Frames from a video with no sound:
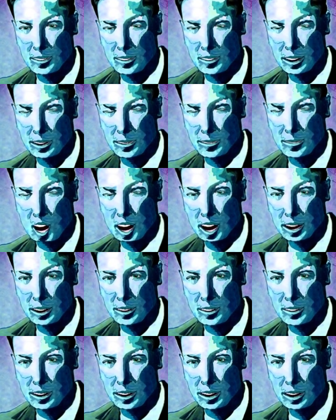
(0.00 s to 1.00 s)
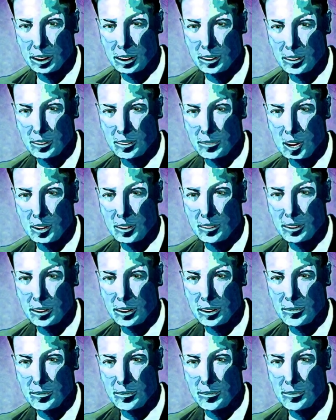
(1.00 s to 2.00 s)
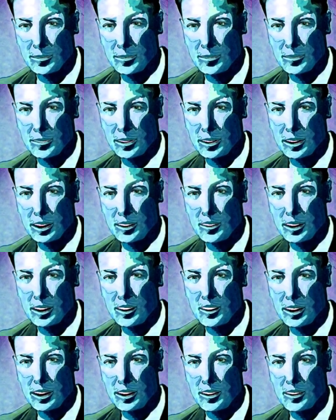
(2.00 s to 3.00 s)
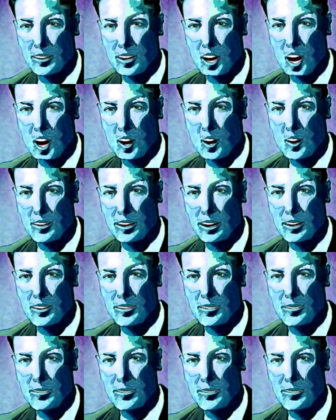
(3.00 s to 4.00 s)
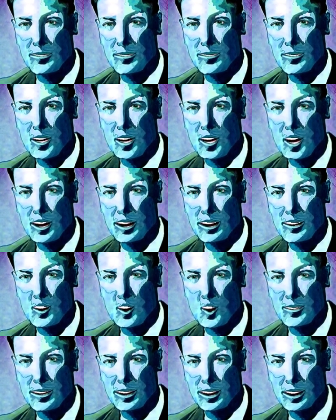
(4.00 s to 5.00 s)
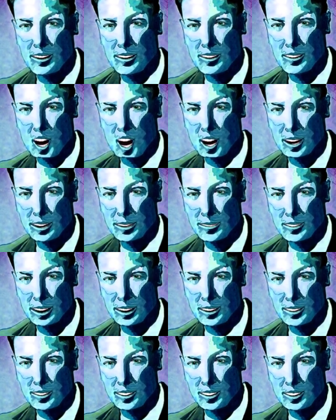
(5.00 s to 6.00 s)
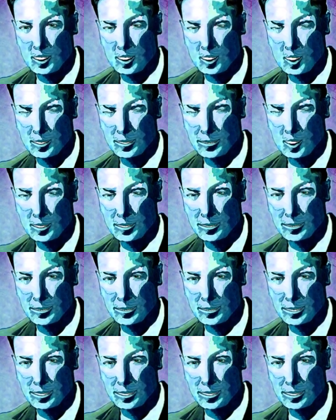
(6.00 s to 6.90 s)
But they know what I've conceived myself to be. My bank balance will tell the banker what I've conceived myself to be in the financial world.